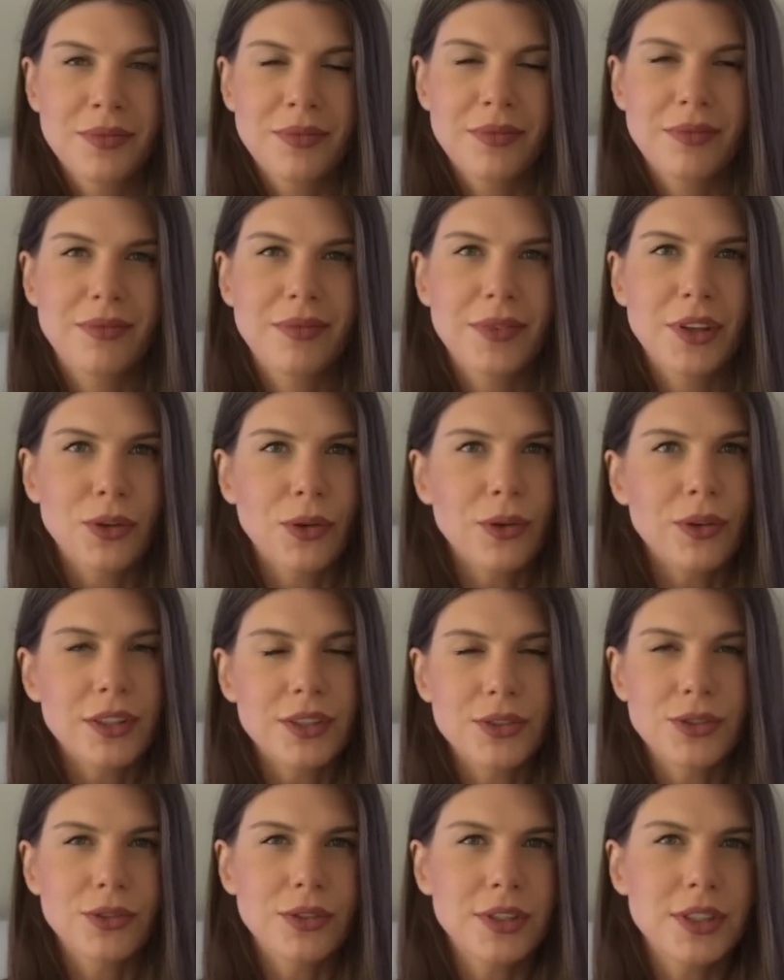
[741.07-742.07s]
Mm, you know,
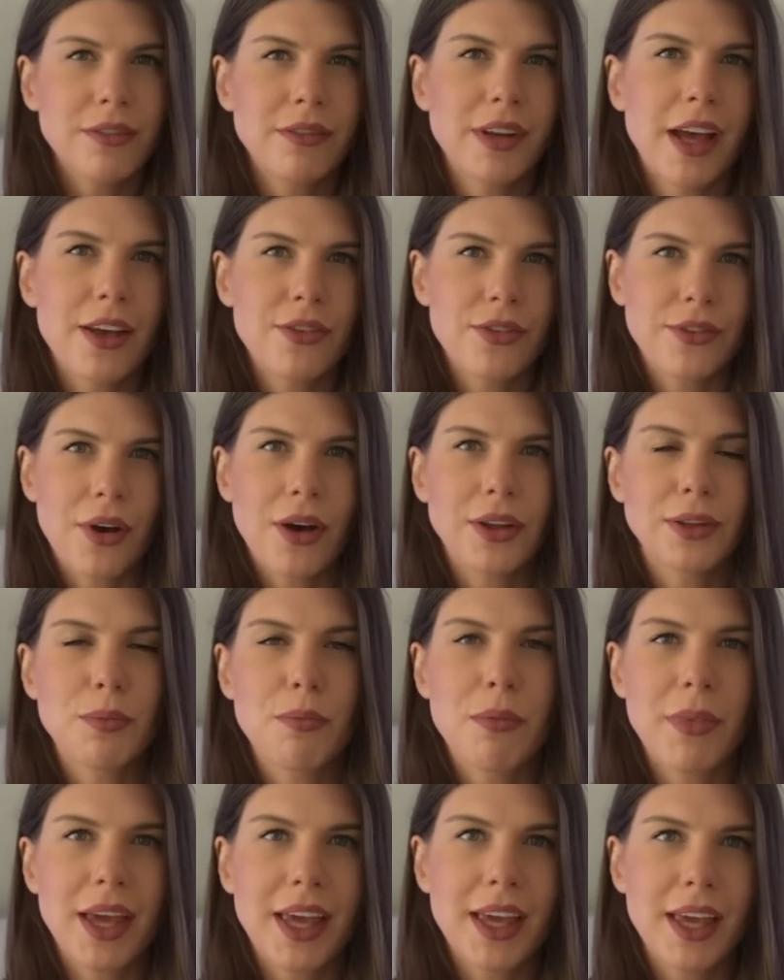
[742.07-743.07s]
intuitively, I thought
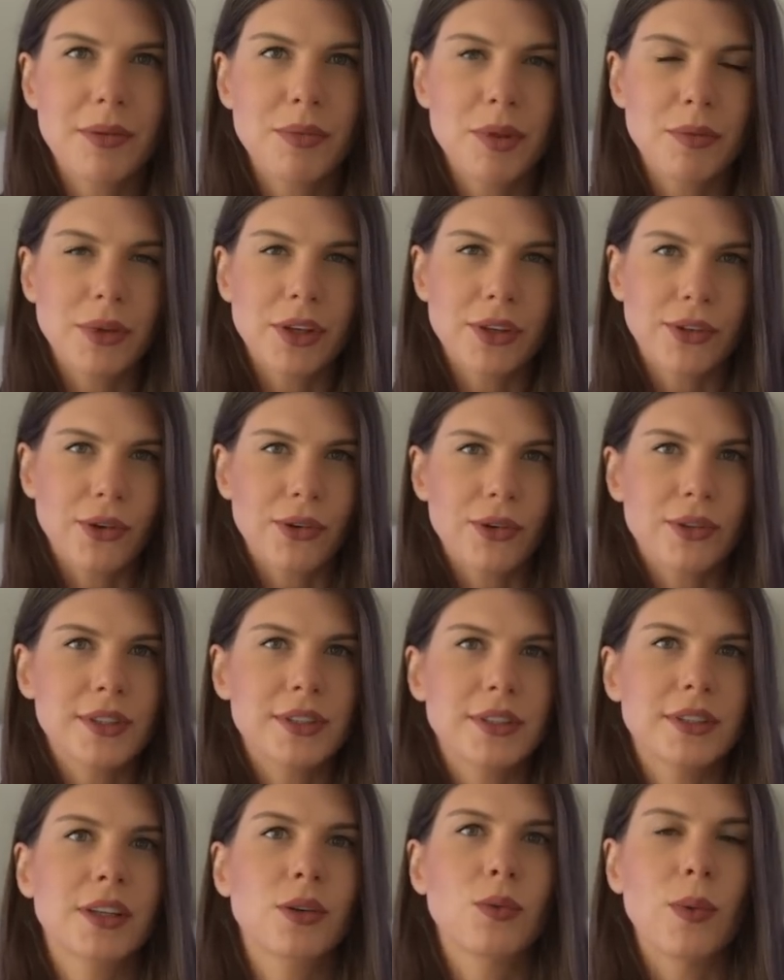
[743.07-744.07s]
maybe
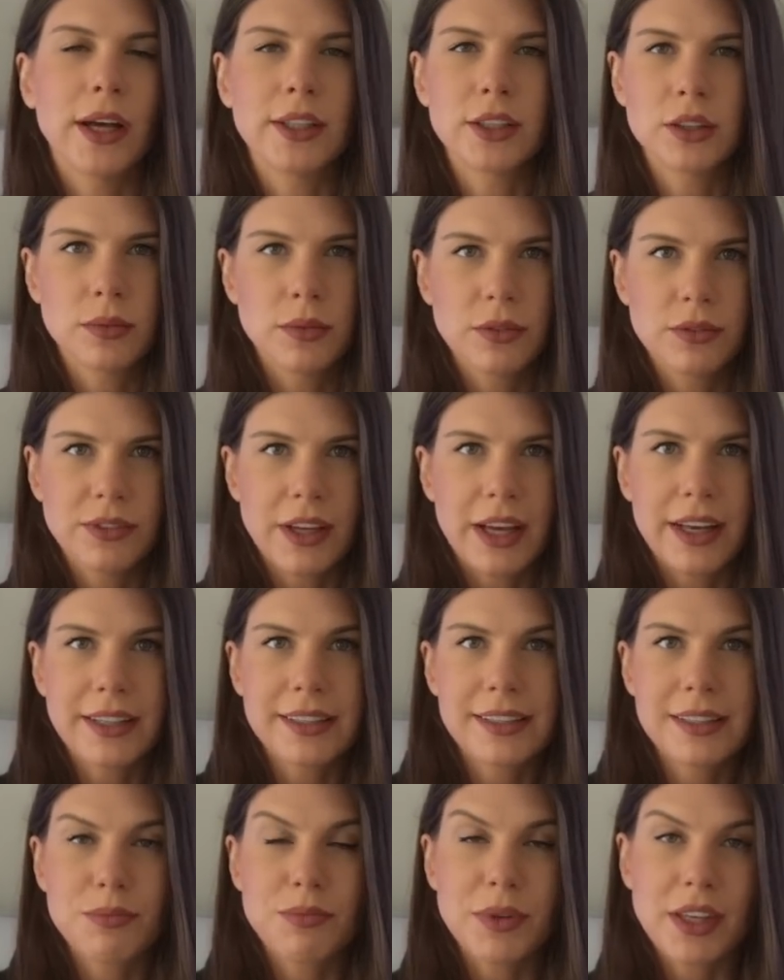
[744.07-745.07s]
because quantum
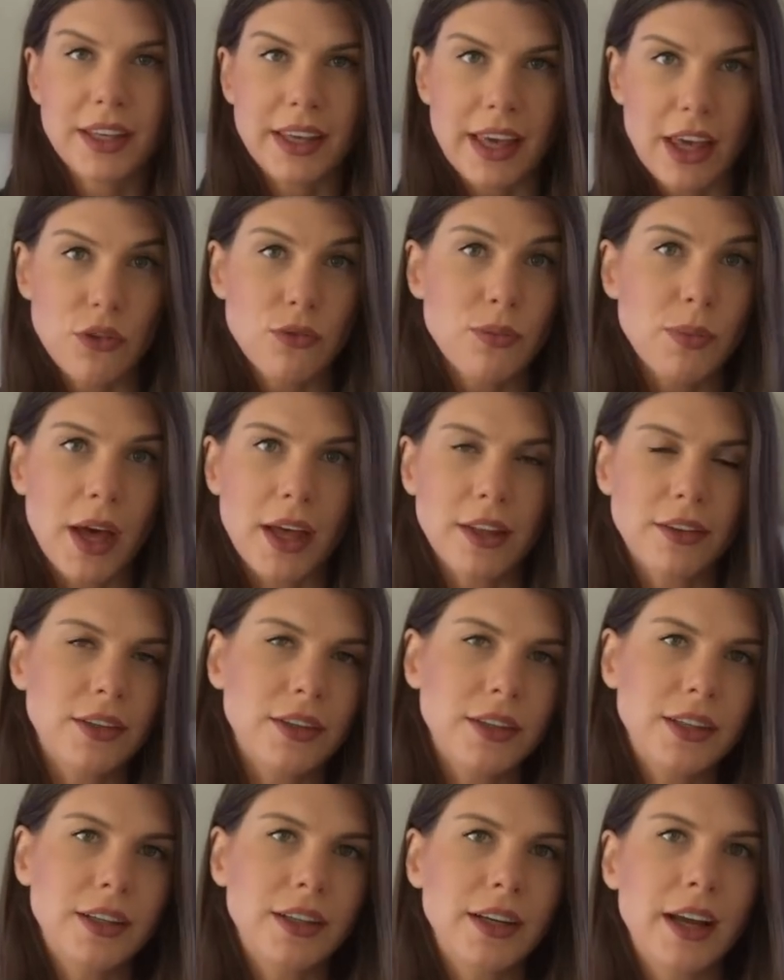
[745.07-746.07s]
effects behave
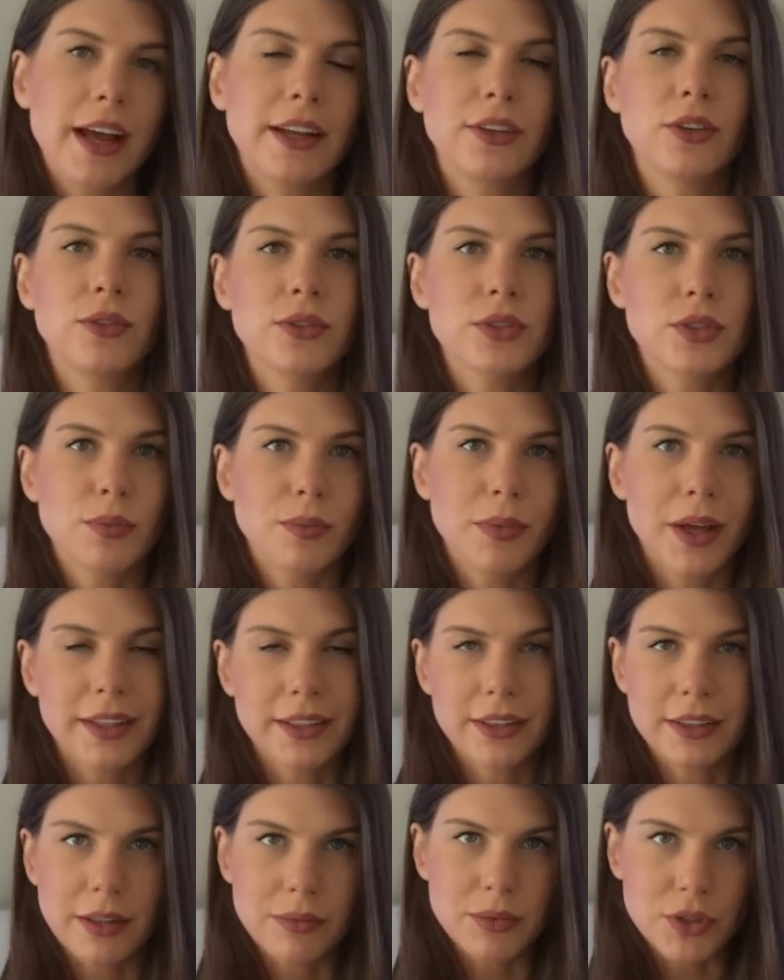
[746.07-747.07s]
better and also
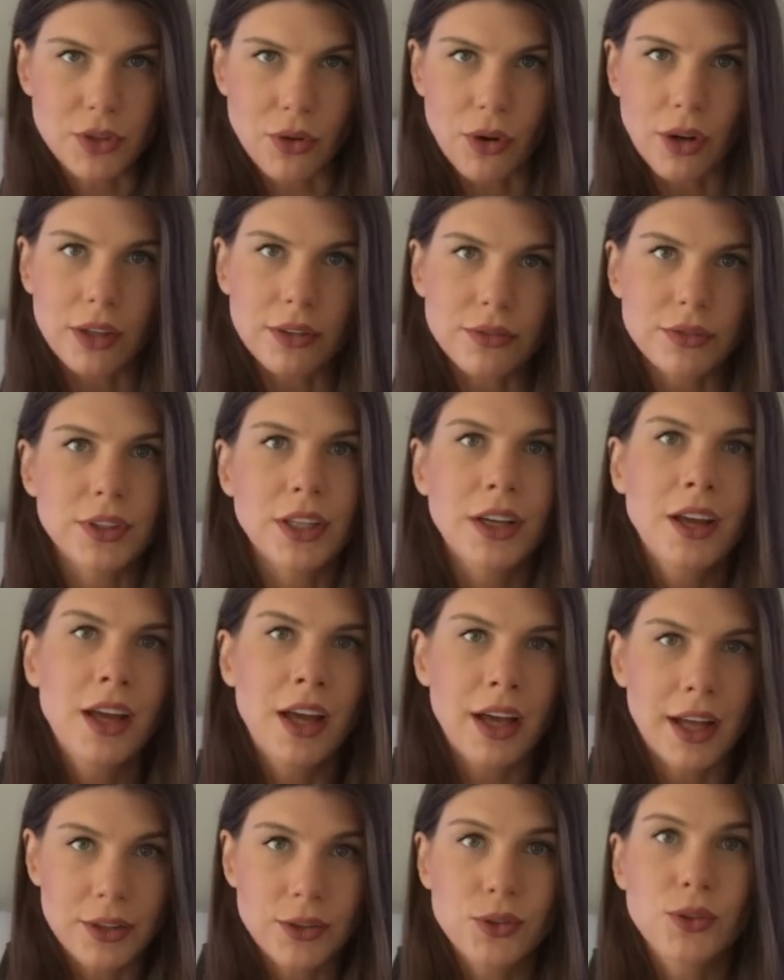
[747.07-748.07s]
better observed
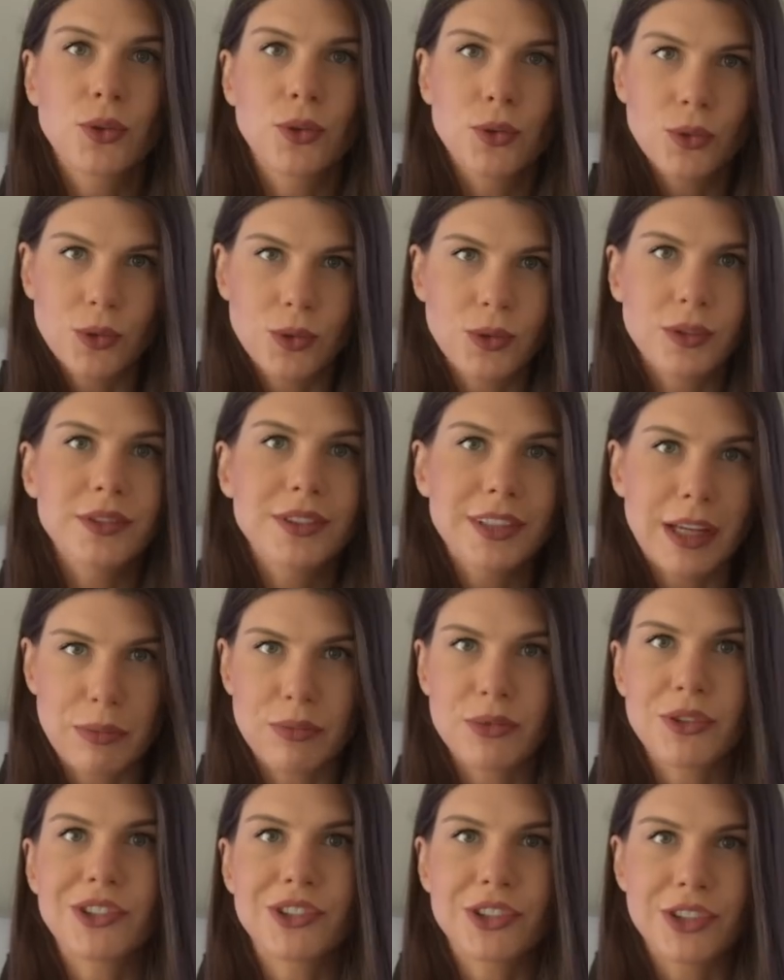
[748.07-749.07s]
at cool
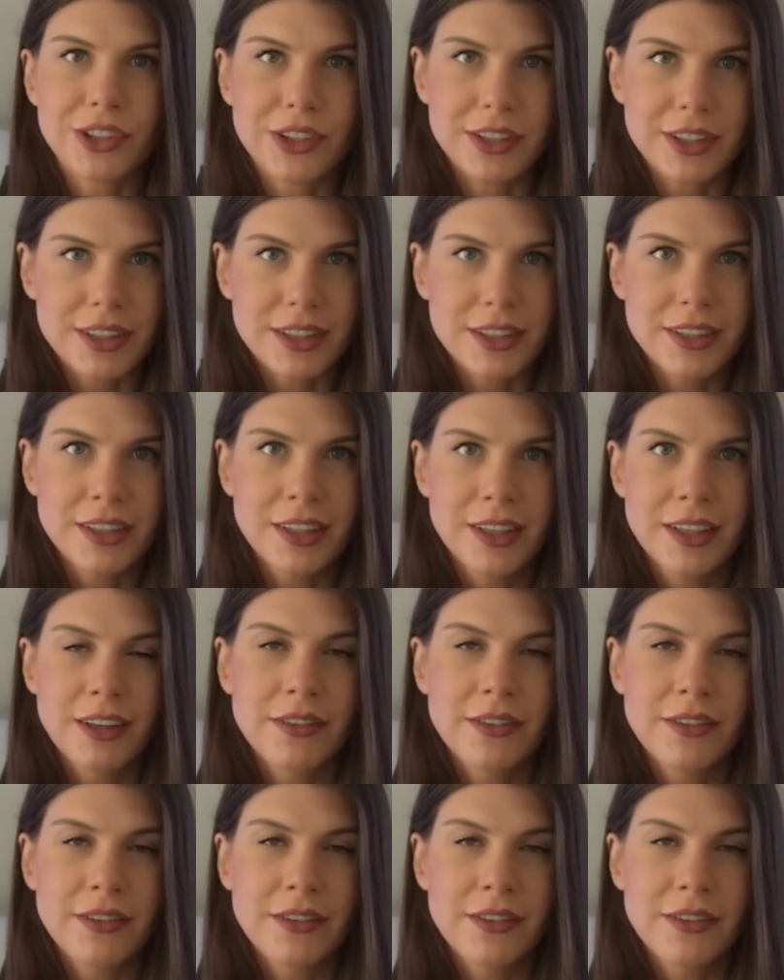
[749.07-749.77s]
temperatures.